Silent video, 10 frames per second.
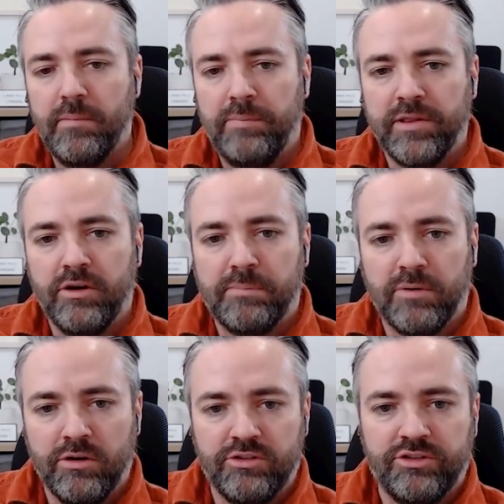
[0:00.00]
but their
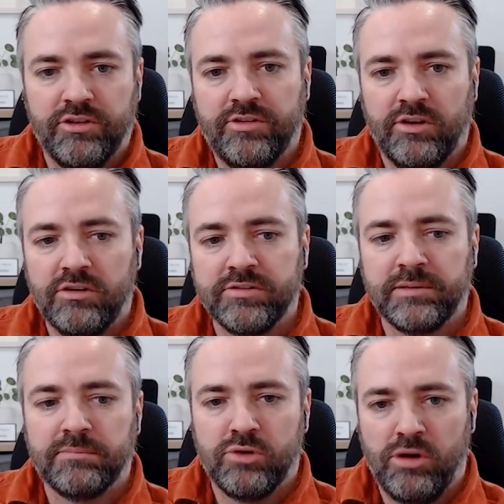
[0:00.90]
approach to
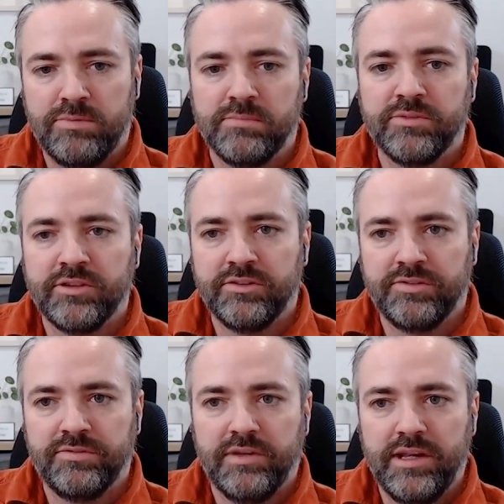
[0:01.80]
solving problems is
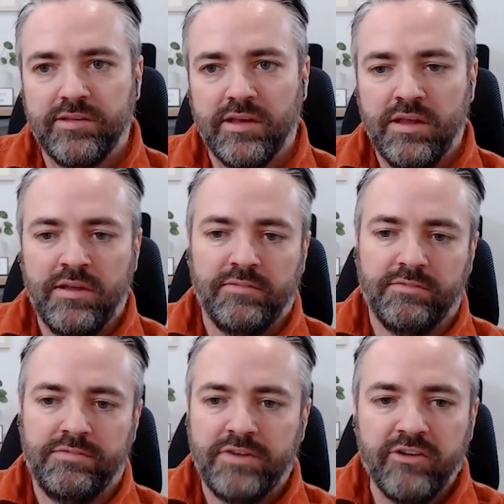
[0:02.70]
is
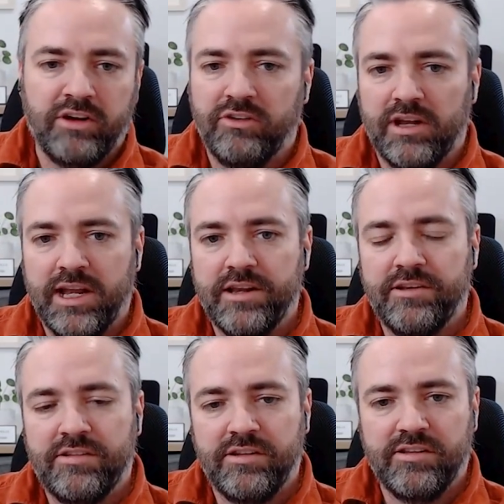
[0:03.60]
very
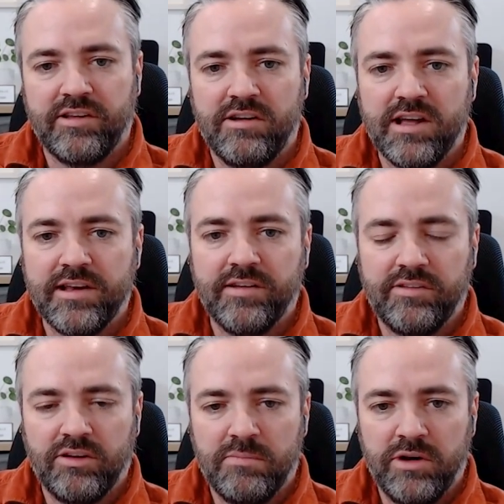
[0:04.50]
related to design.
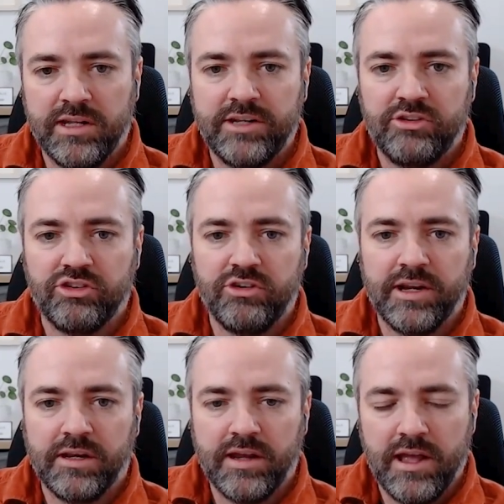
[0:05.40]
So I'm really
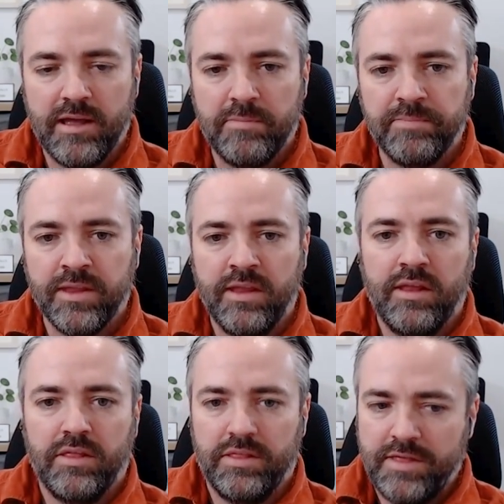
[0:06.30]
enjoying
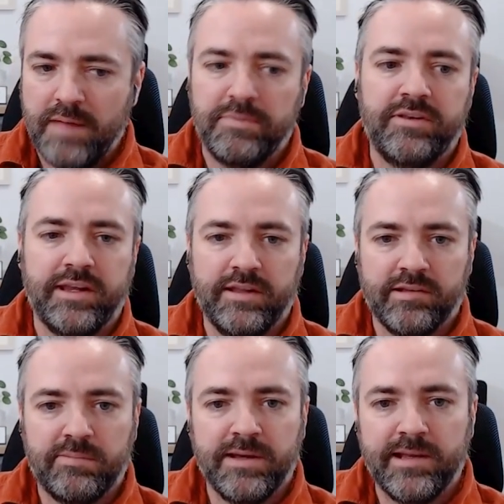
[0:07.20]
that particular
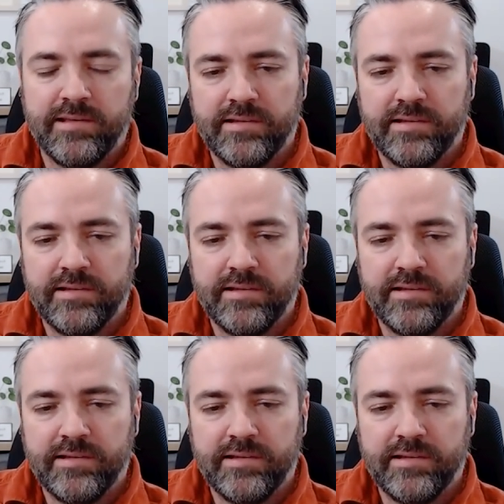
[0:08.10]
space.